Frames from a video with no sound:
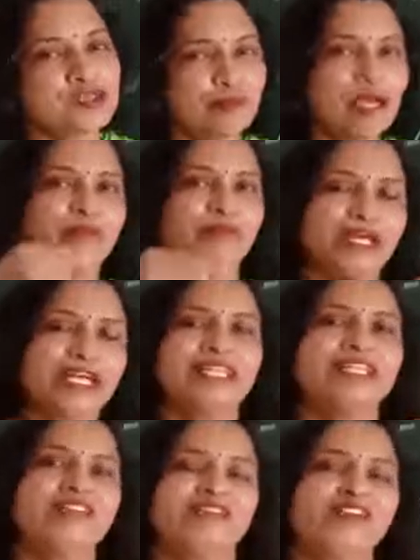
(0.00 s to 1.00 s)
by making
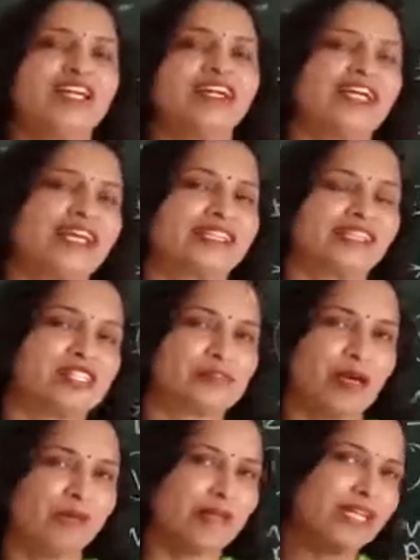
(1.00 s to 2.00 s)
the figure like this,
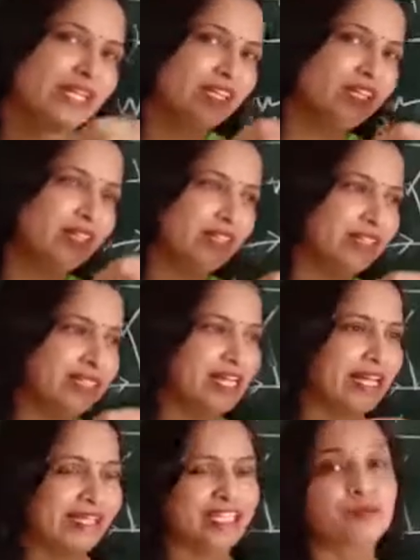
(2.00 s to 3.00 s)
by making it
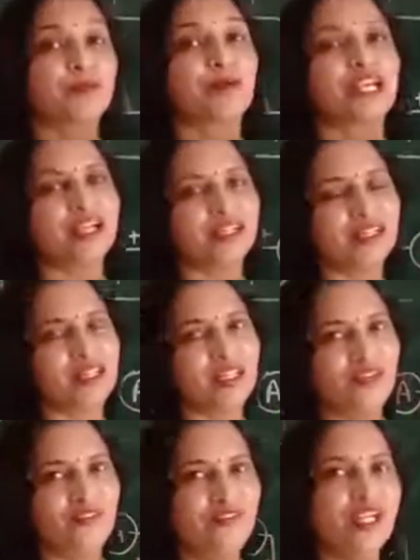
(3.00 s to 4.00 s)
like a
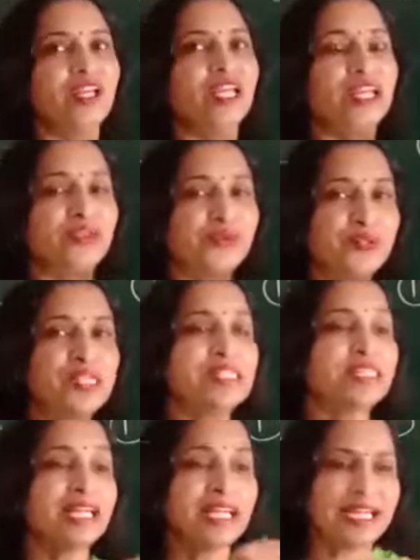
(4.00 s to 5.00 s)
spring, we are
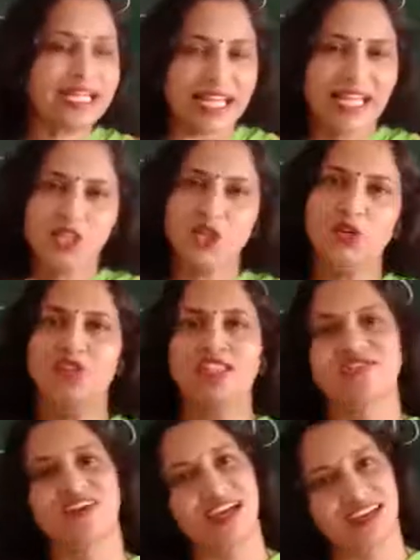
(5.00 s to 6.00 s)
increasing the length of
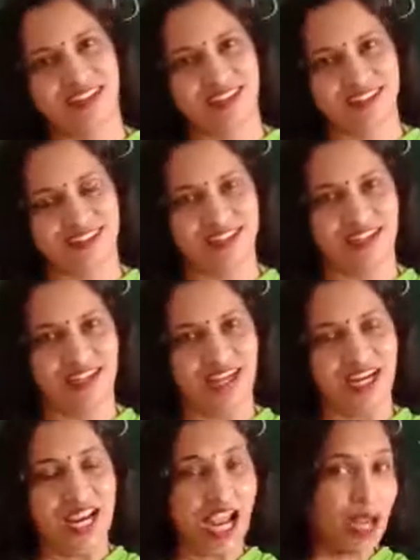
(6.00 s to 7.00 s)
this wire.
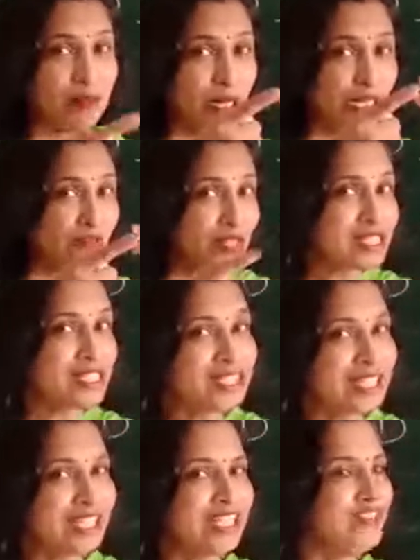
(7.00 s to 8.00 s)
And when increasing the
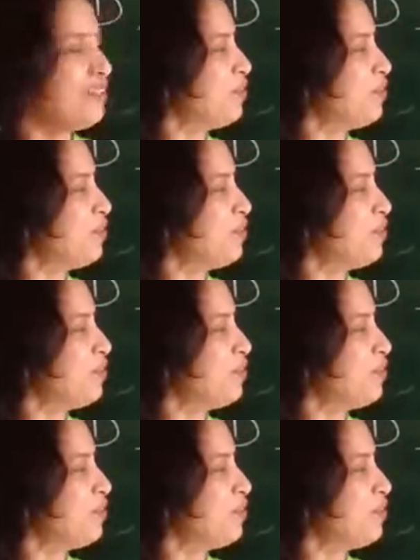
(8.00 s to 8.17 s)
length, we